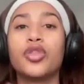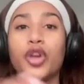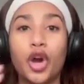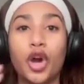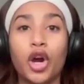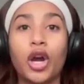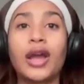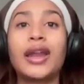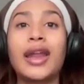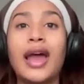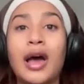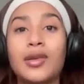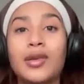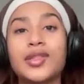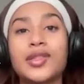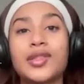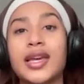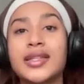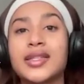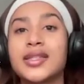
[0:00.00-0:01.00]
the current
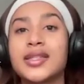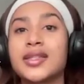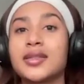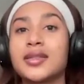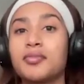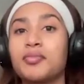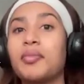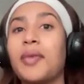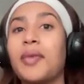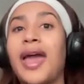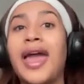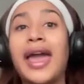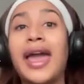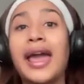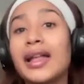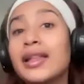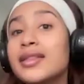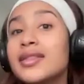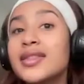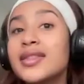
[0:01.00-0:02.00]
house guests'
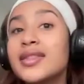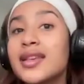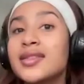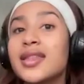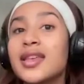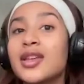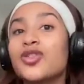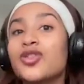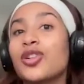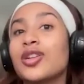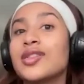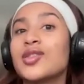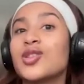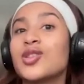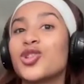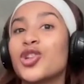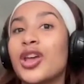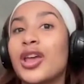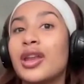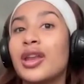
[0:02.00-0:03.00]
hands as they
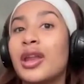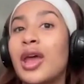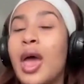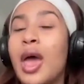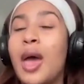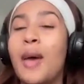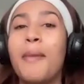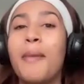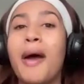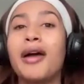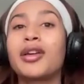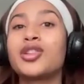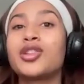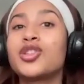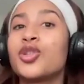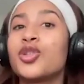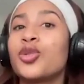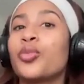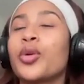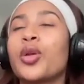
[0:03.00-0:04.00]
transition back
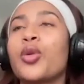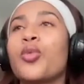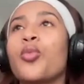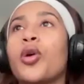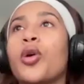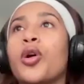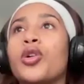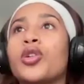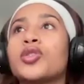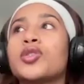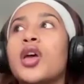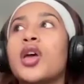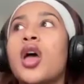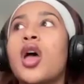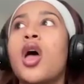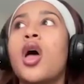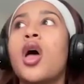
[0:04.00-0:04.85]
into the real world,